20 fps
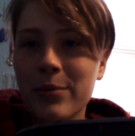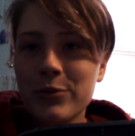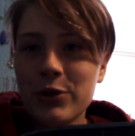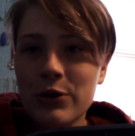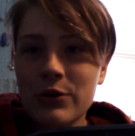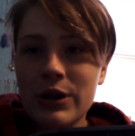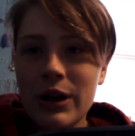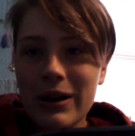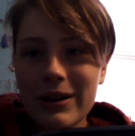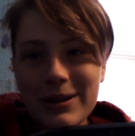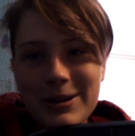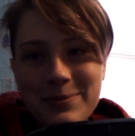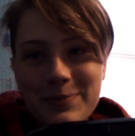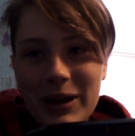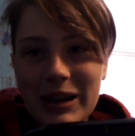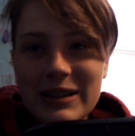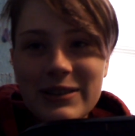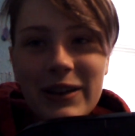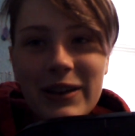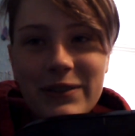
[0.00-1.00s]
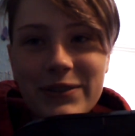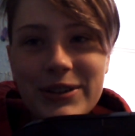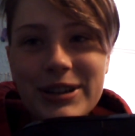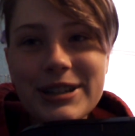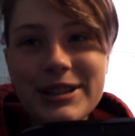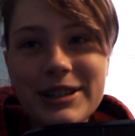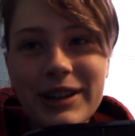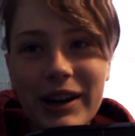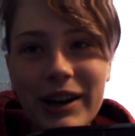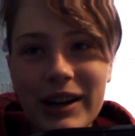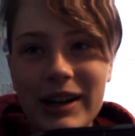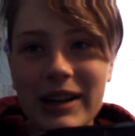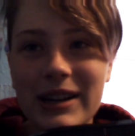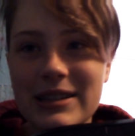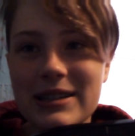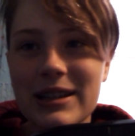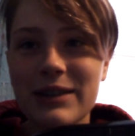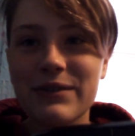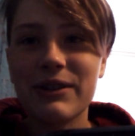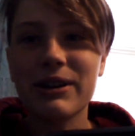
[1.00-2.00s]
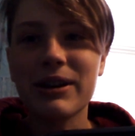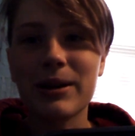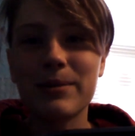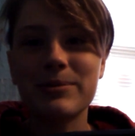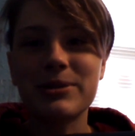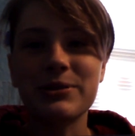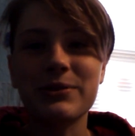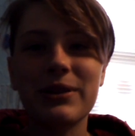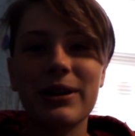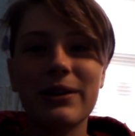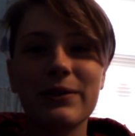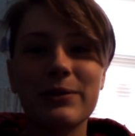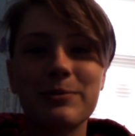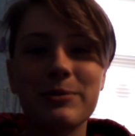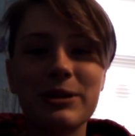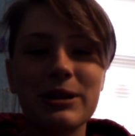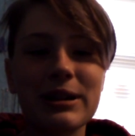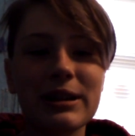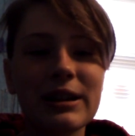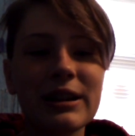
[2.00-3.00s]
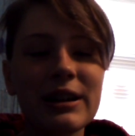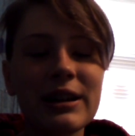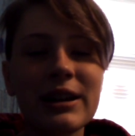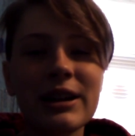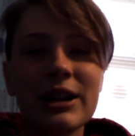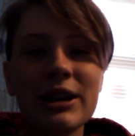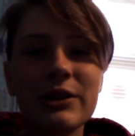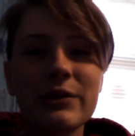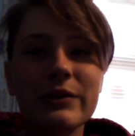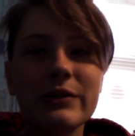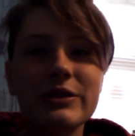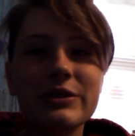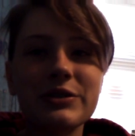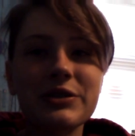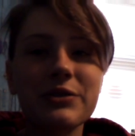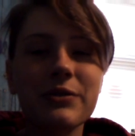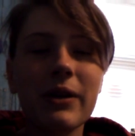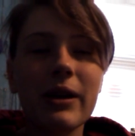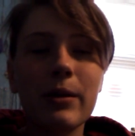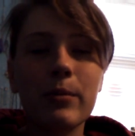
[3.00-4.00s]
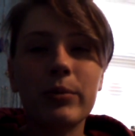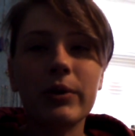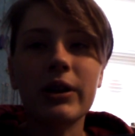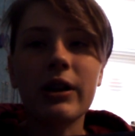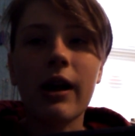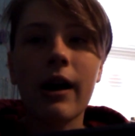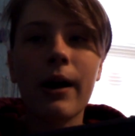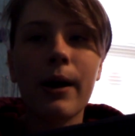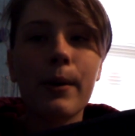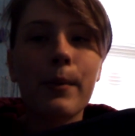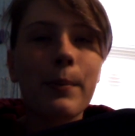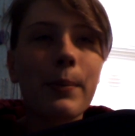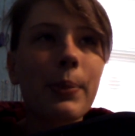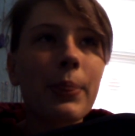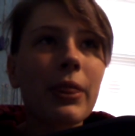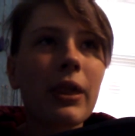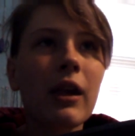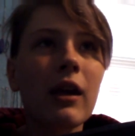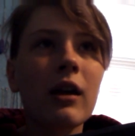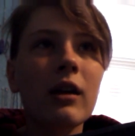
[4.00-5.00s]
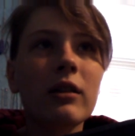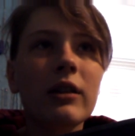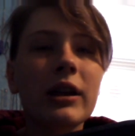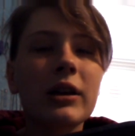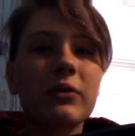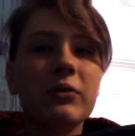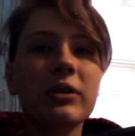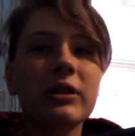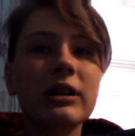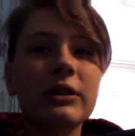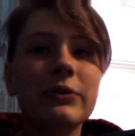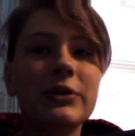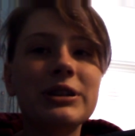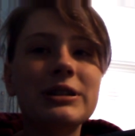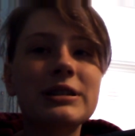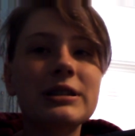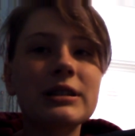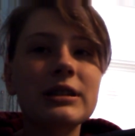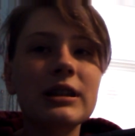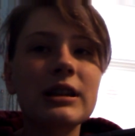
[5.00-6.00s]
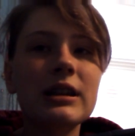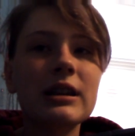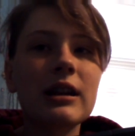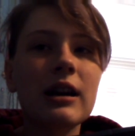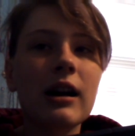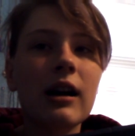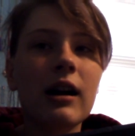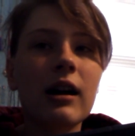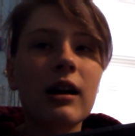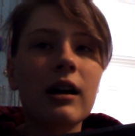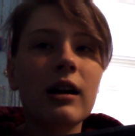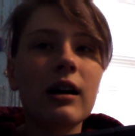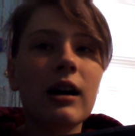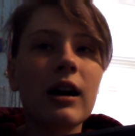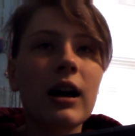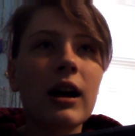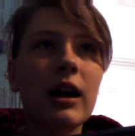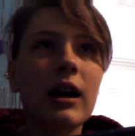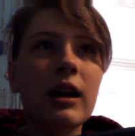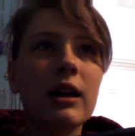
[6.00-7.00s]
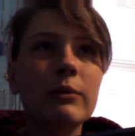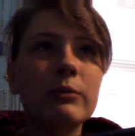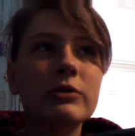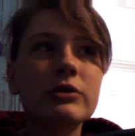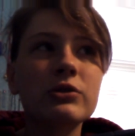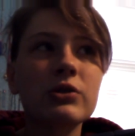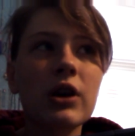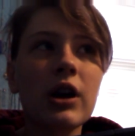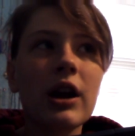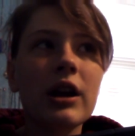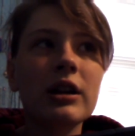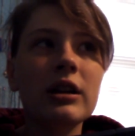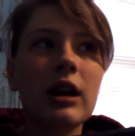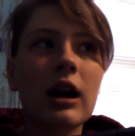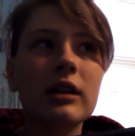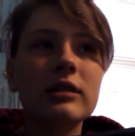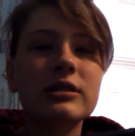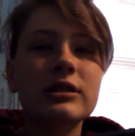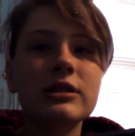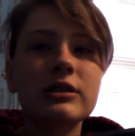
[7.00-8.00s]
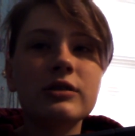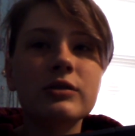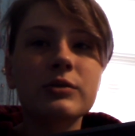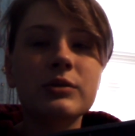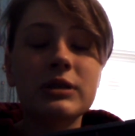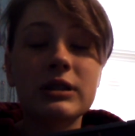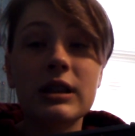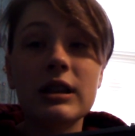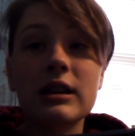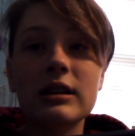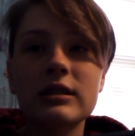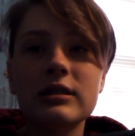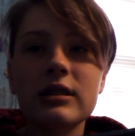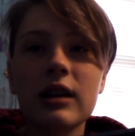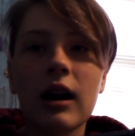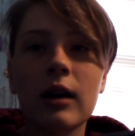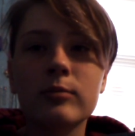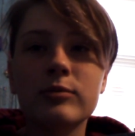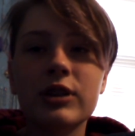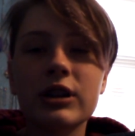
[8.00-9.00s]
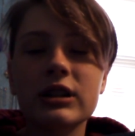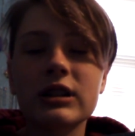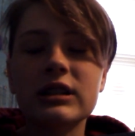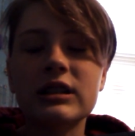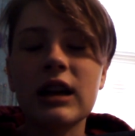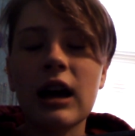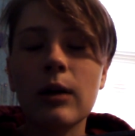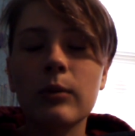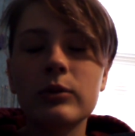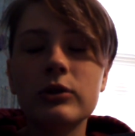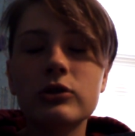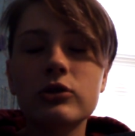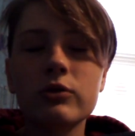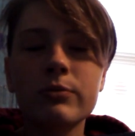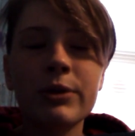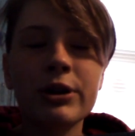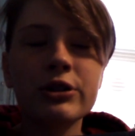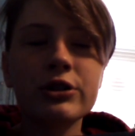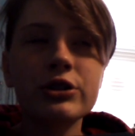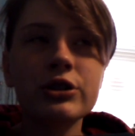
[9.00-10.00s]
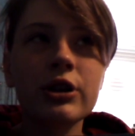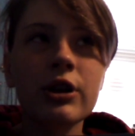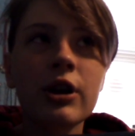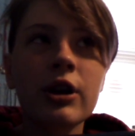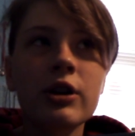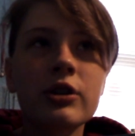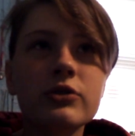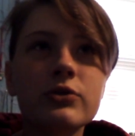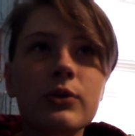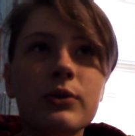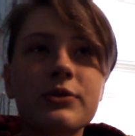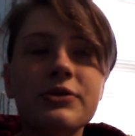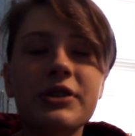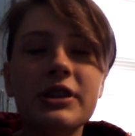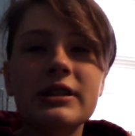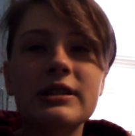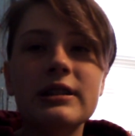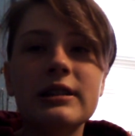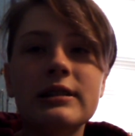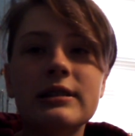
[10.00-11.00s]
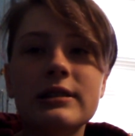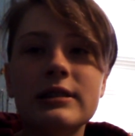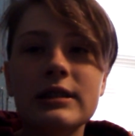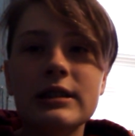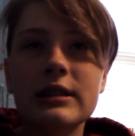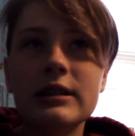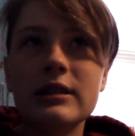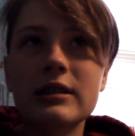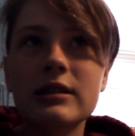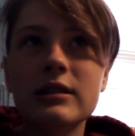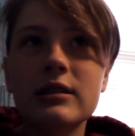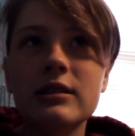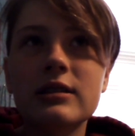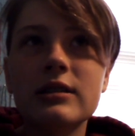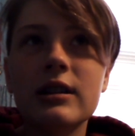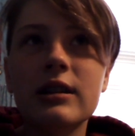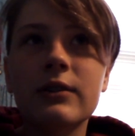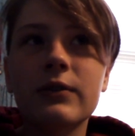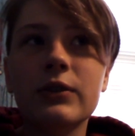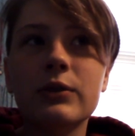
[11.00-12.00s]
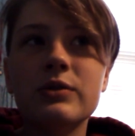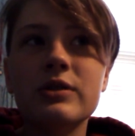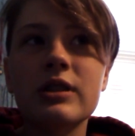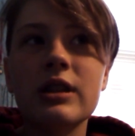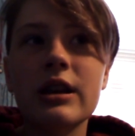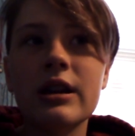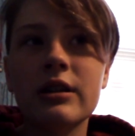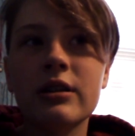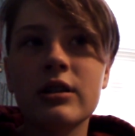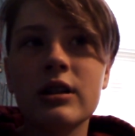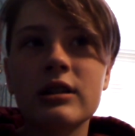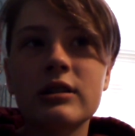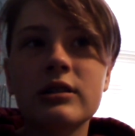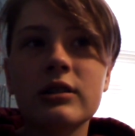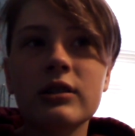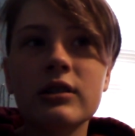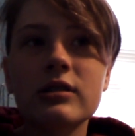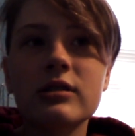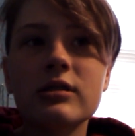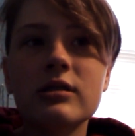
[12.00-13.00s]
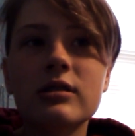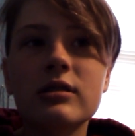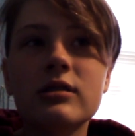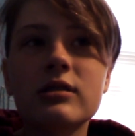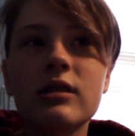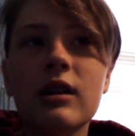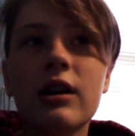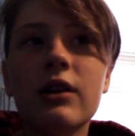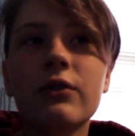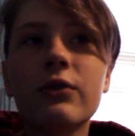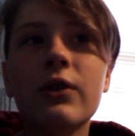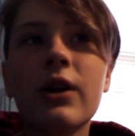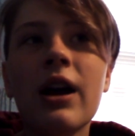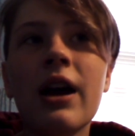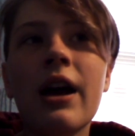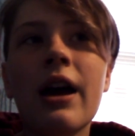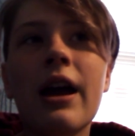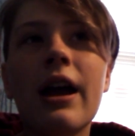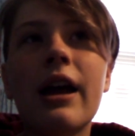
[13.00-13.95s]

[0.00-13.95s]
became no longer my favorite song because I woke up to it every morning, which is great. But um, like really recently, uh, I was trying not to use this object, the tablet, so much, so I was listening to CDs instead of using the internet to listen to stuff